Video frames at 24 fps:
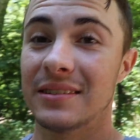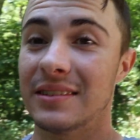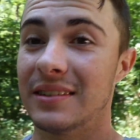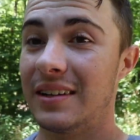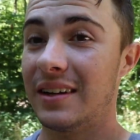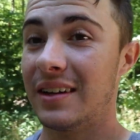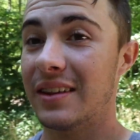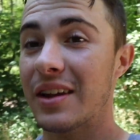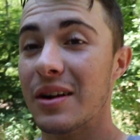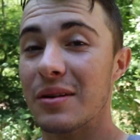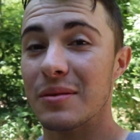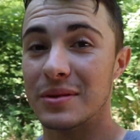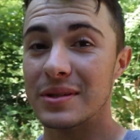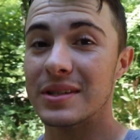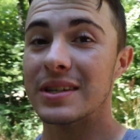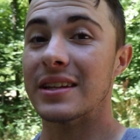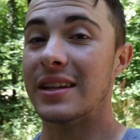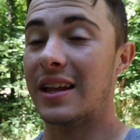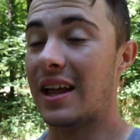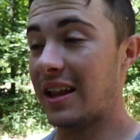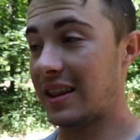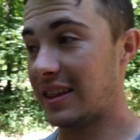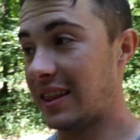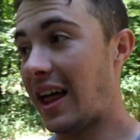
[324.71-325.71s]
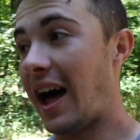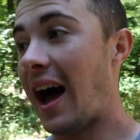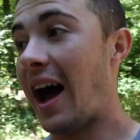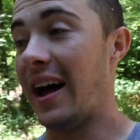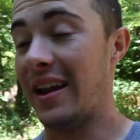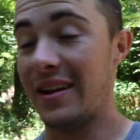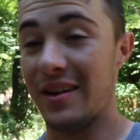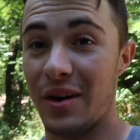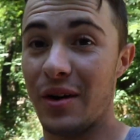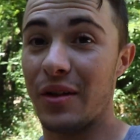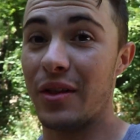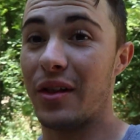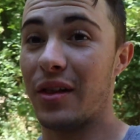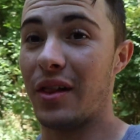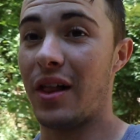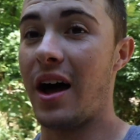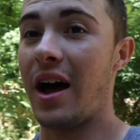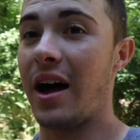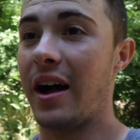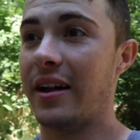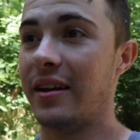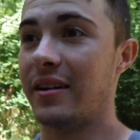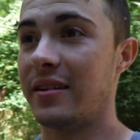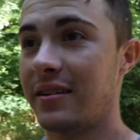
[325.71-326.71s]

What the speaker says: there was a lot on the line